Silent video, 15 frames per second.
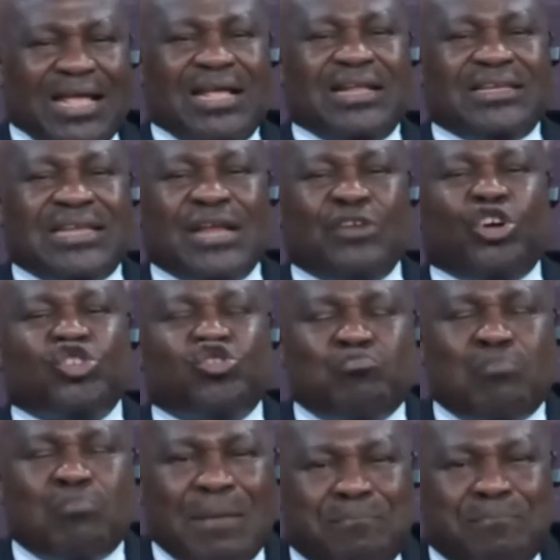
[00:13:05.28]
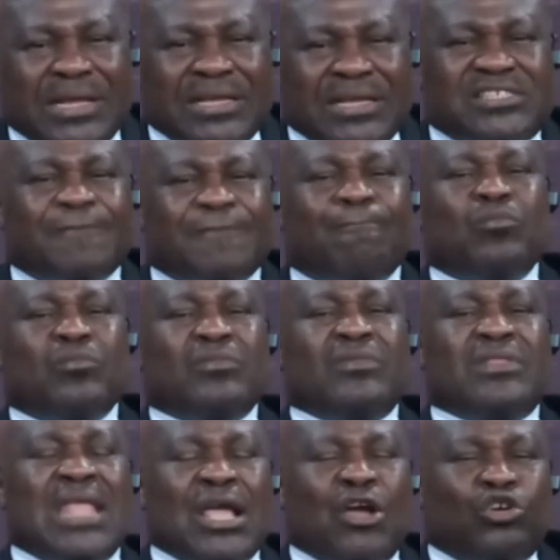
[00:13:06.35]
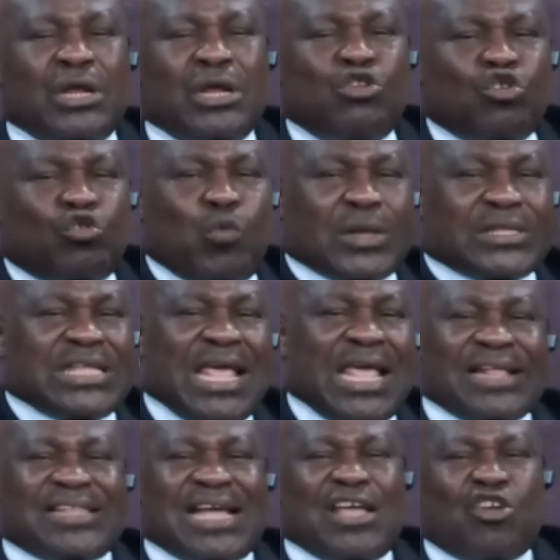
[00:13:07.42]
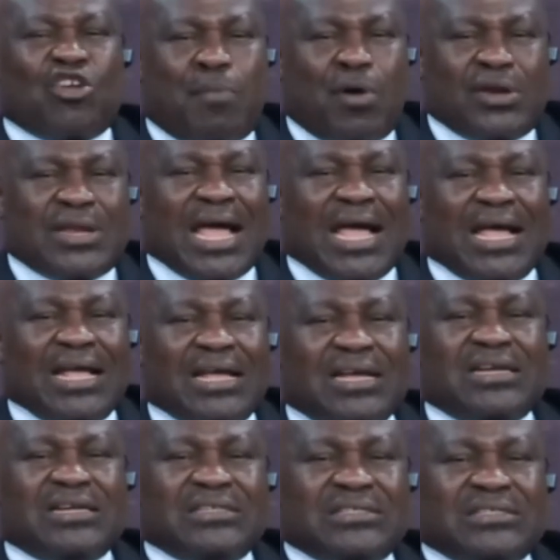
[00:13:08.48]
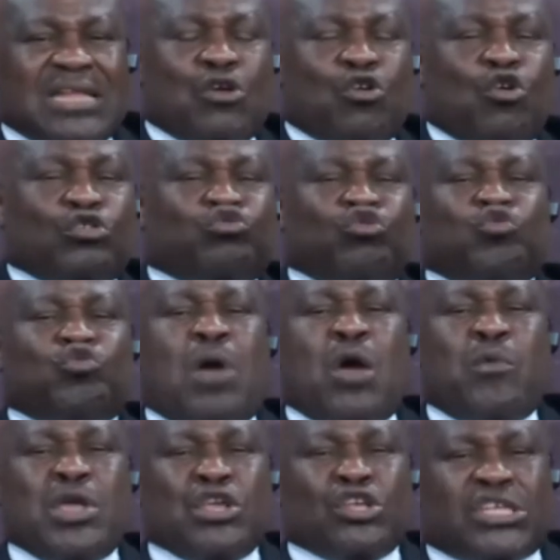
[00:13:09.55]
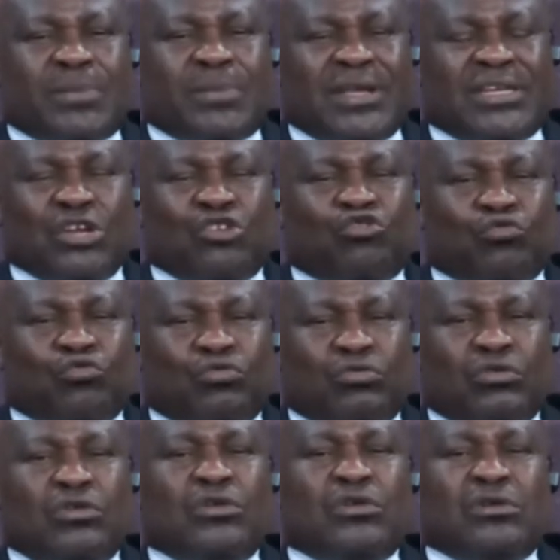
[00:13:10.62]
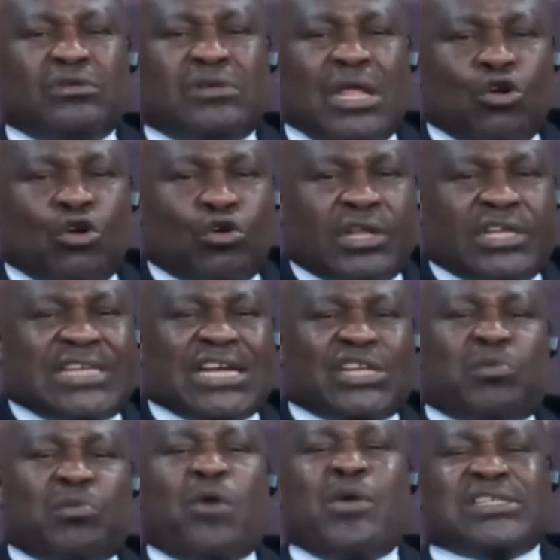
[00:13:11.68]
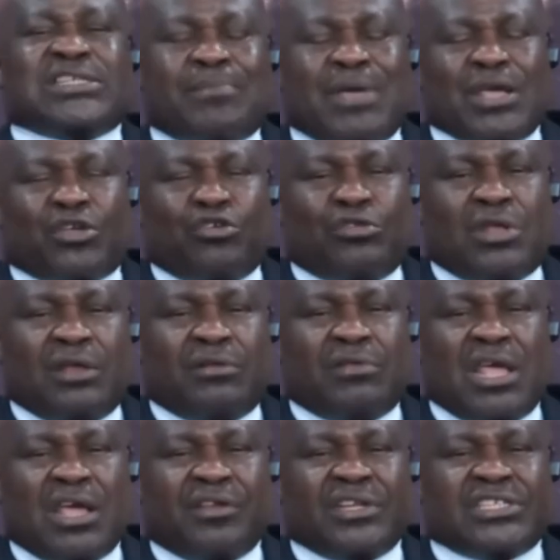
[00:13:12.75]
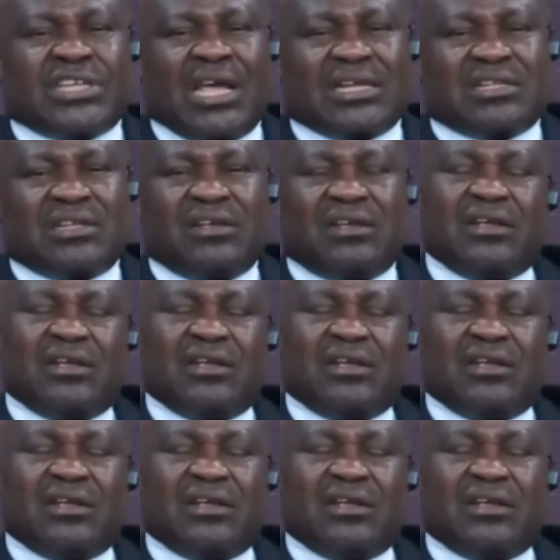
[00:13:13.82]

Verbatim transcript: Then those human beings, then go look when they enter your border, then go do the one way you say make them do, then go reject the one way you say make you then, then reject.